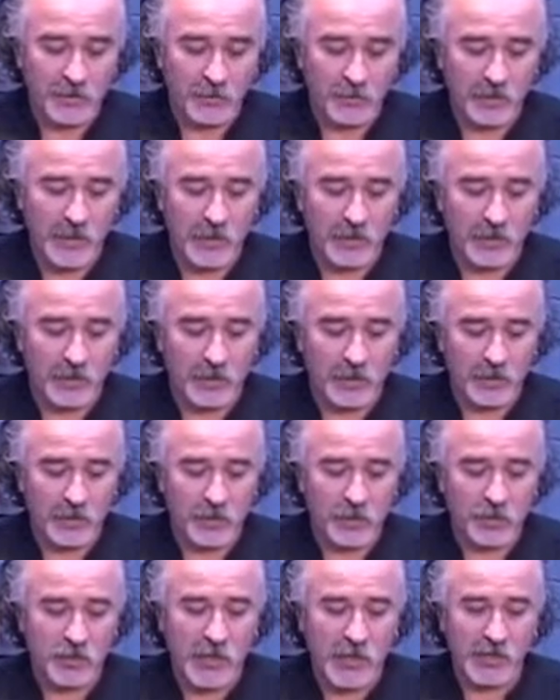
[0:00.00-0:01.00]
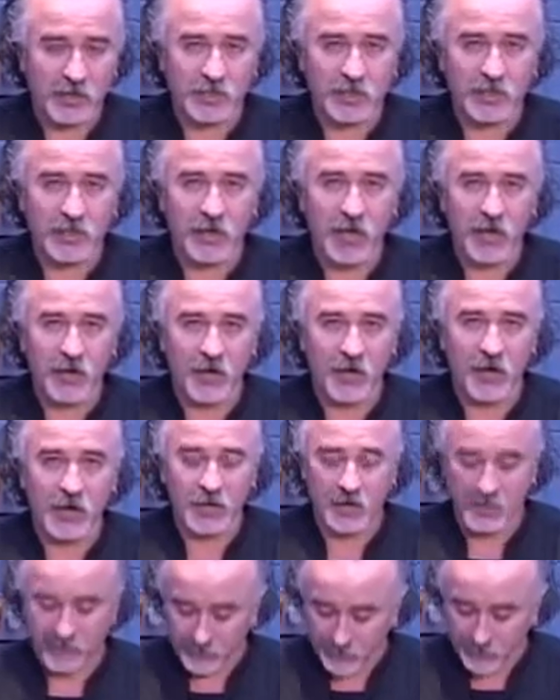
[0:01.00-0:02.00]
We're now going to dress the
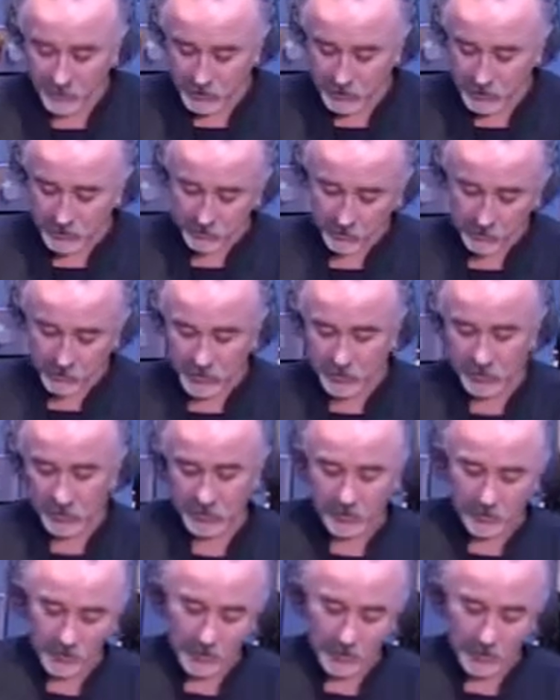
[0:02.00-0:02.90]
curry and finish it with